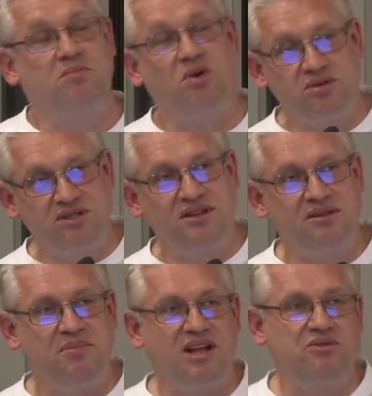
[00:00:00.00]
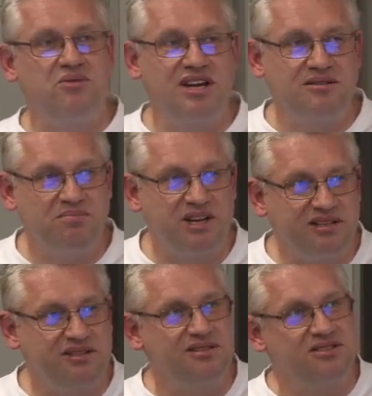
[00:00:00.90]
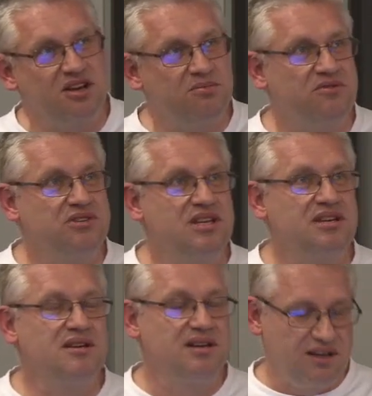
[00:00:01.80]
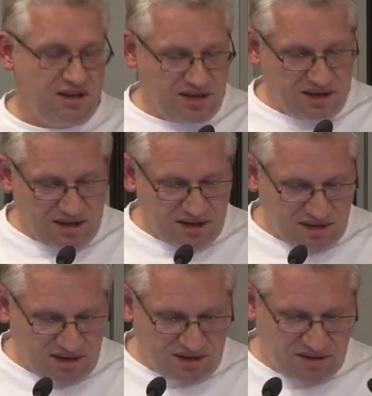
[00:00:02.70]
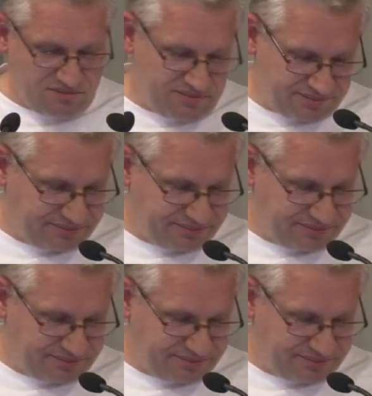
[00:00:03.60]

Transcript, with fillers: mostly in Belgrade, but some of the uh,